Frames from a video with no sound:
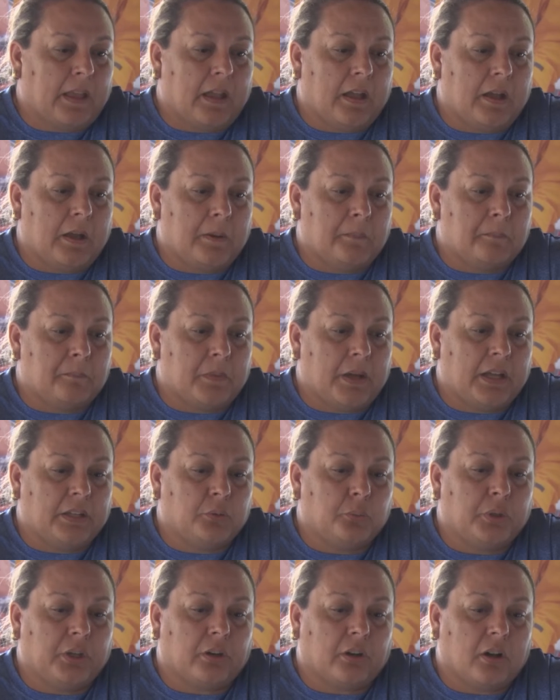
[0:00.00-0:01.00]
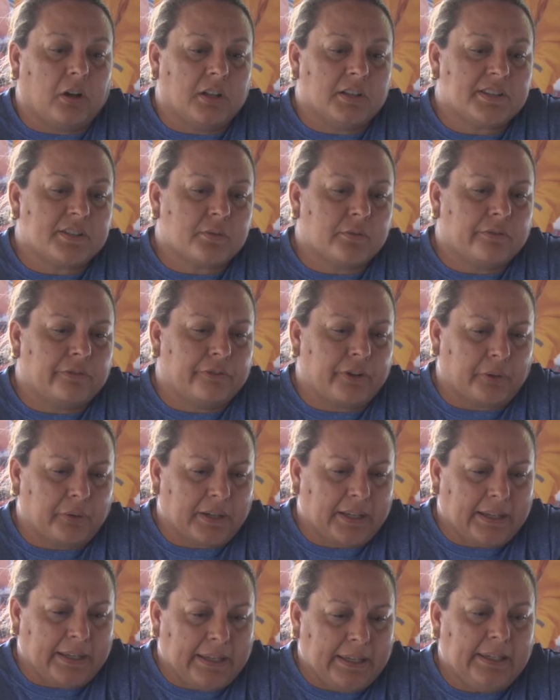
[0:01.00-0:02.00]
And we are also
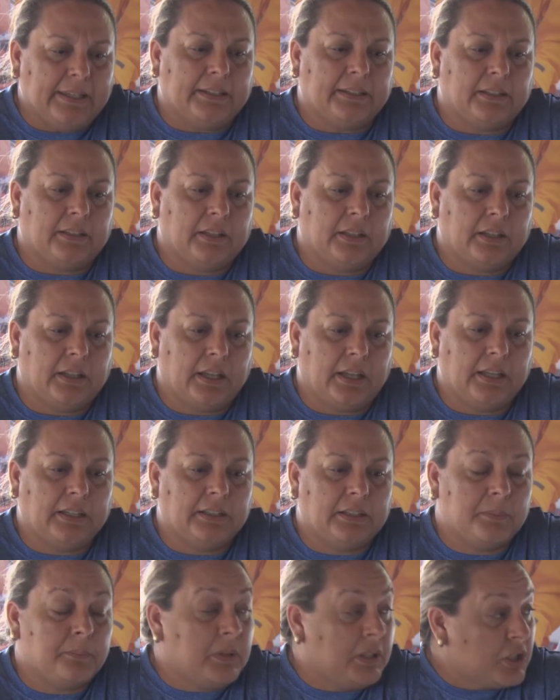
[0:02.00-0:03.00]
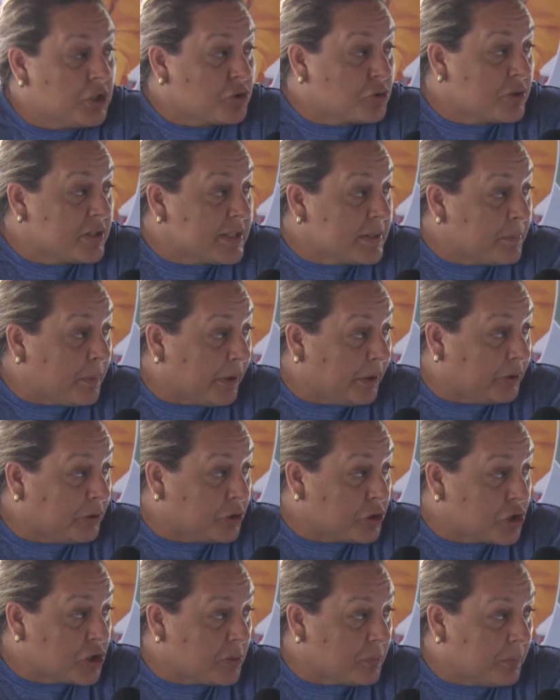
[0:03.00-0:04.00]
very keen in the ministry's
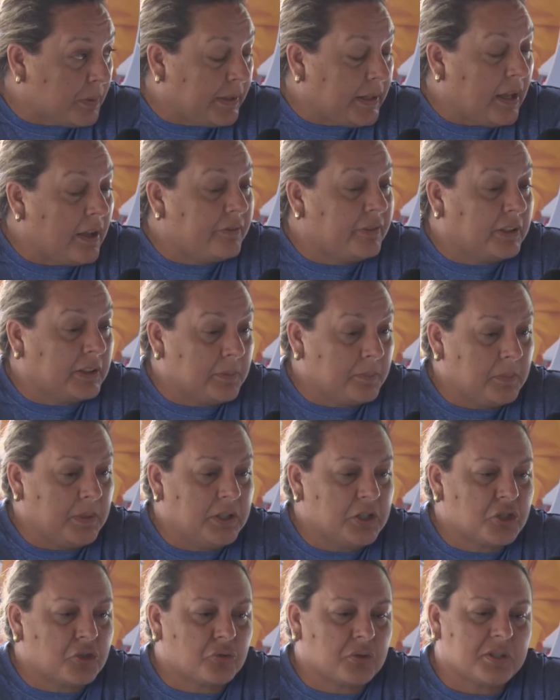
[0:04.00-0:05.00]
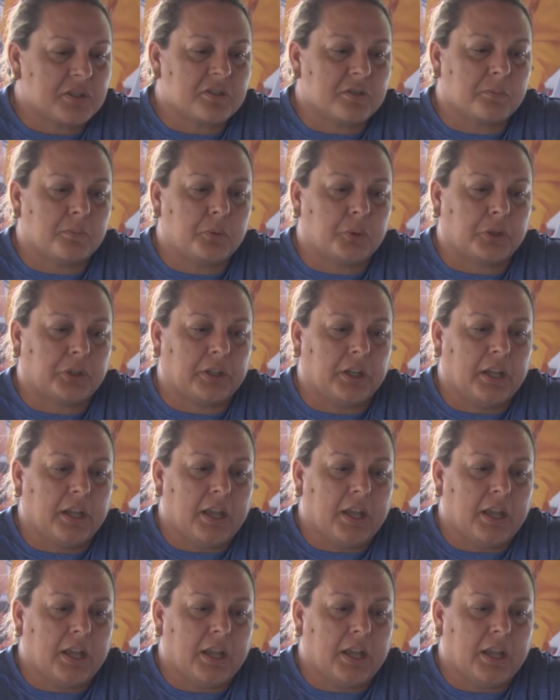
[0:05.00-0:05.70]
partnership and having the ministry's support